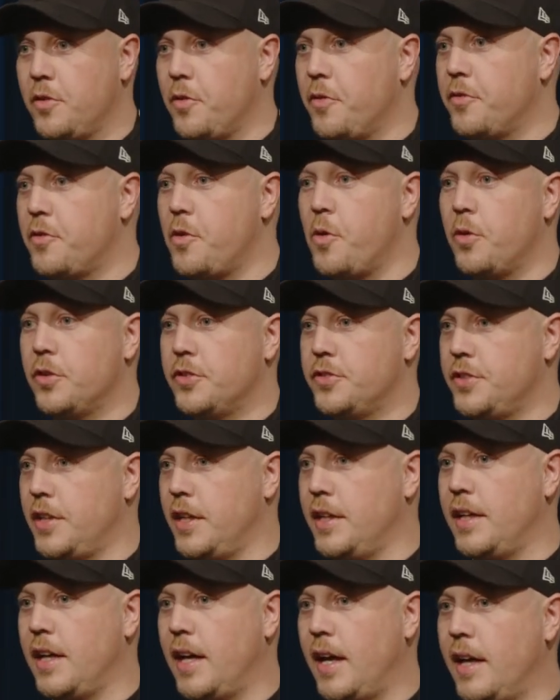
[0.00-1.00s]
So of course,
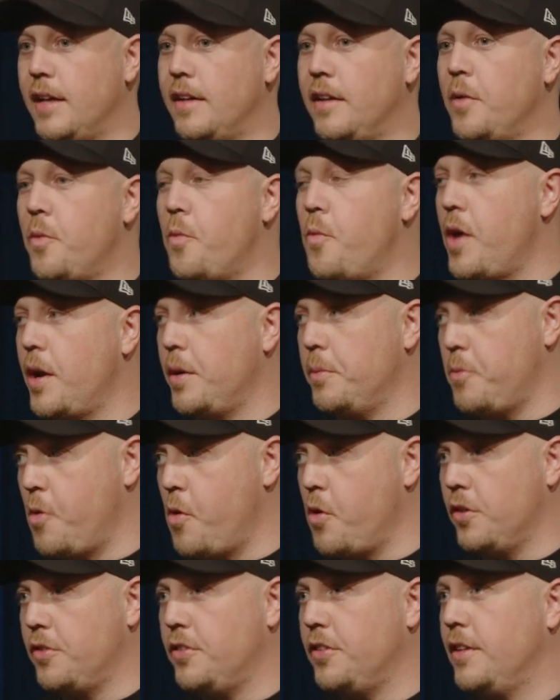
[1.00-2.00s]
and I had one
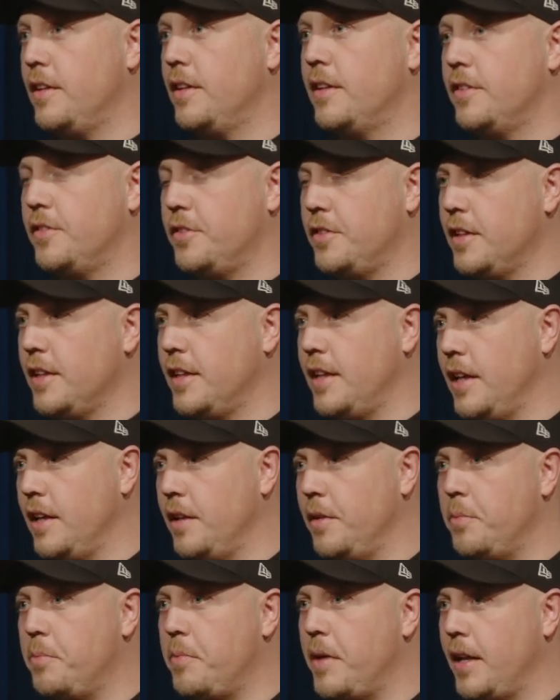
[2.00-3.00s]
more
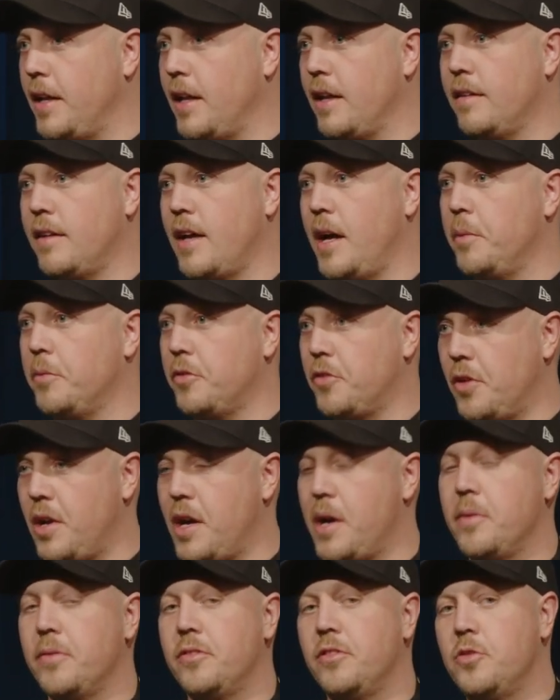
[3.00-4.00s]
kid by that time, so
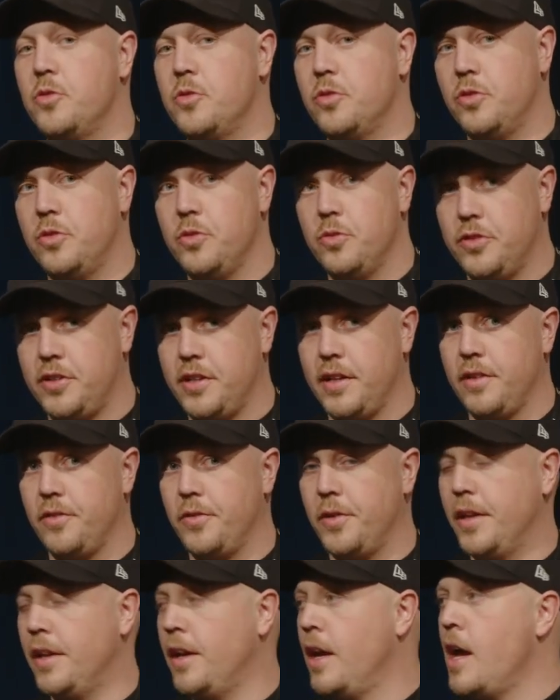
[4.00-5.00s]
now two
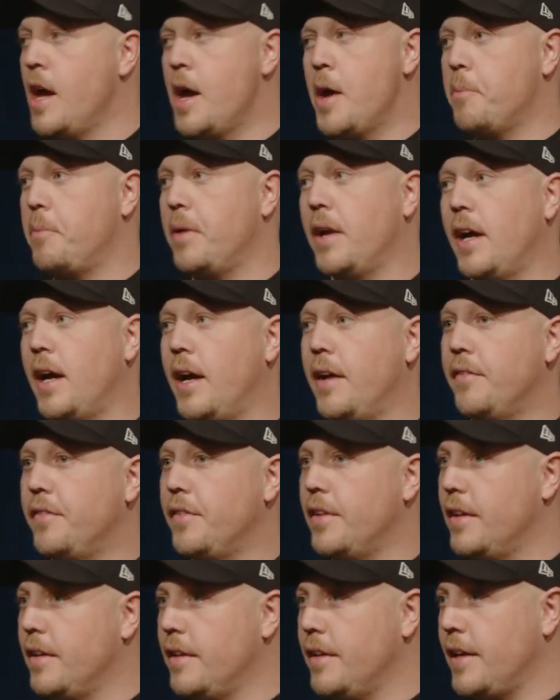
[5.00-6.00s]
children, but
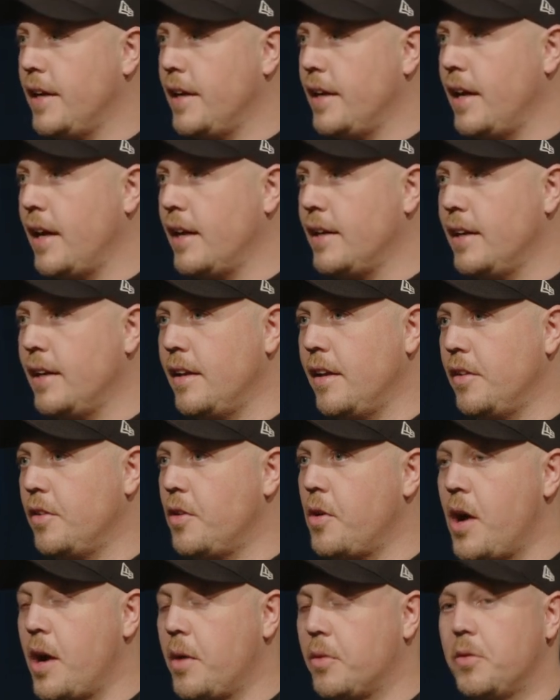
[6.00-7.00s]
I didn't
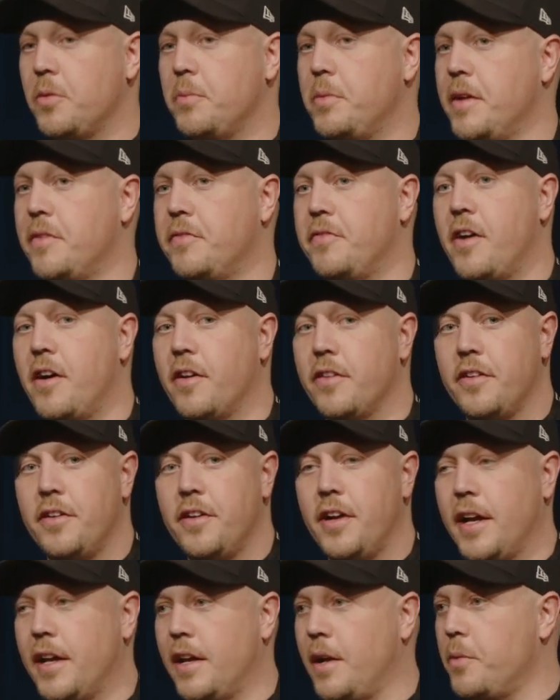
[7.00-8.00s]
know how to be a
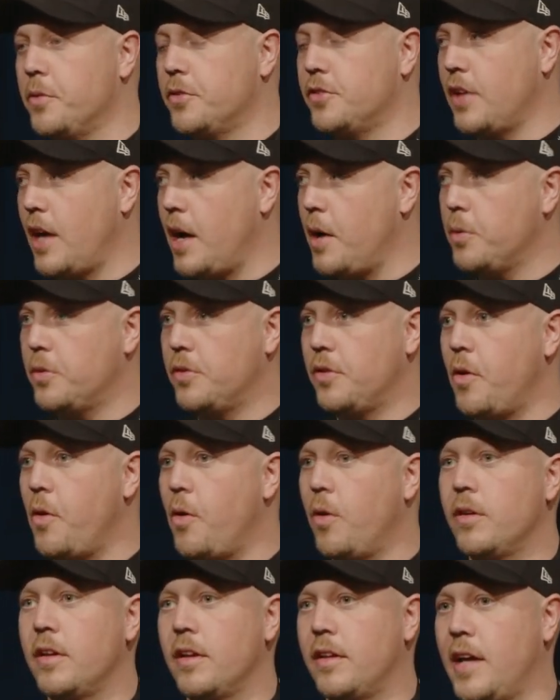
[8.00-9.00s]
father, and I was out
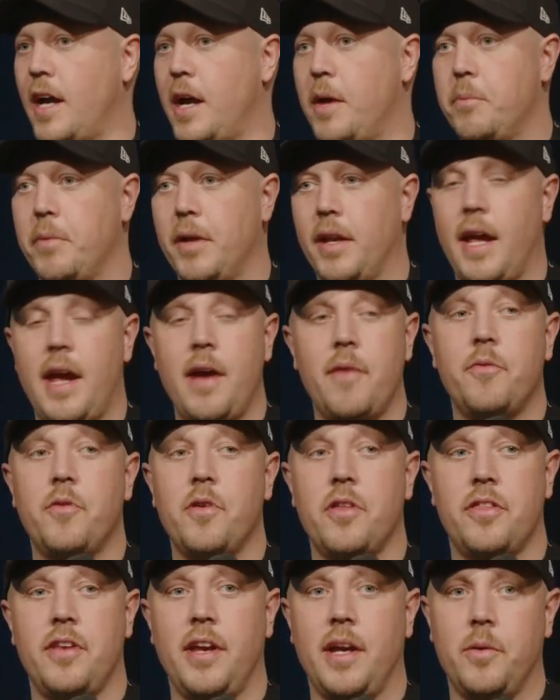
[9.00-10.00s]
all the time, and
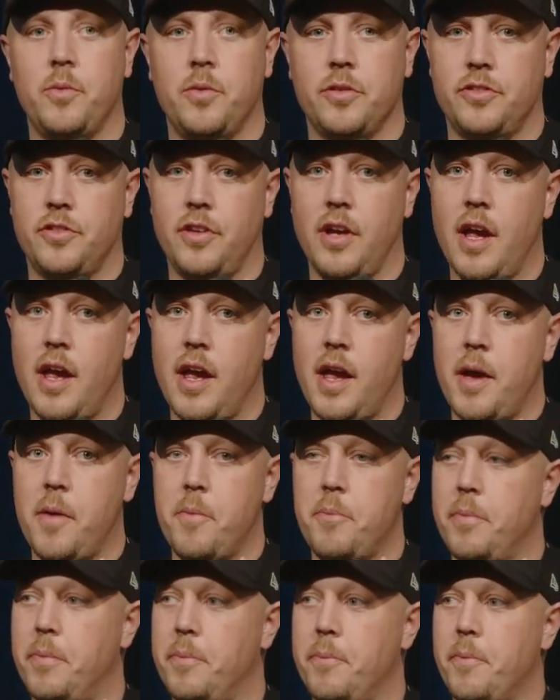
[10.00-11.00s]
everything was
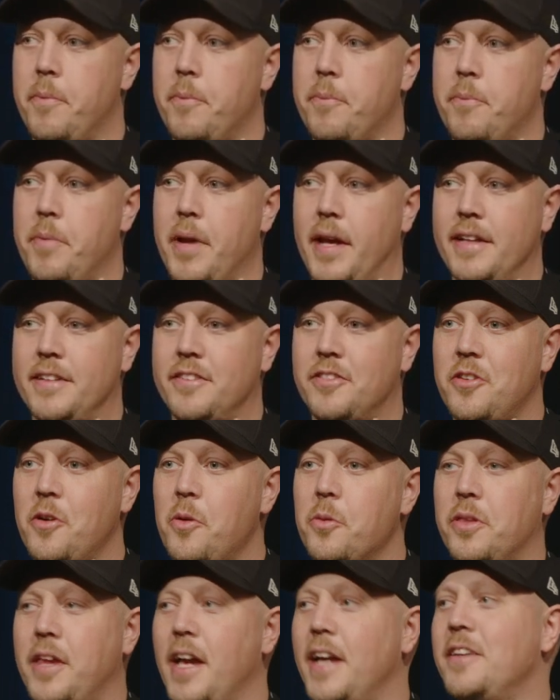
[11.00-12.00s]
being
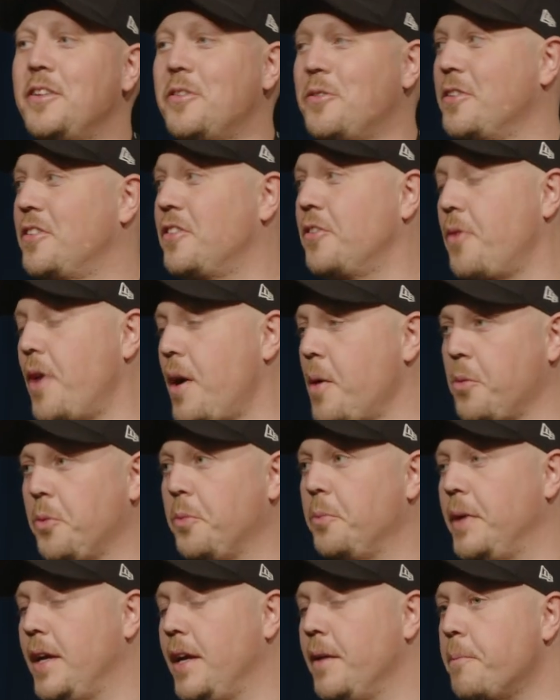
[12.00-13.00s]
so dangerous
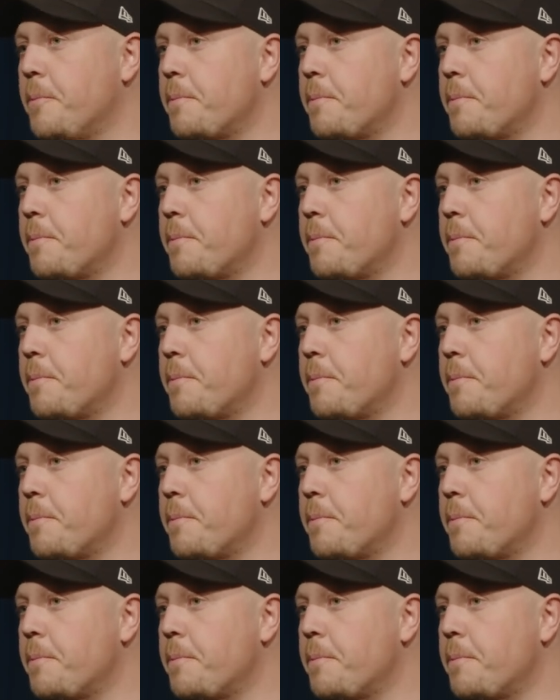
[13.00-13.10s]
around me.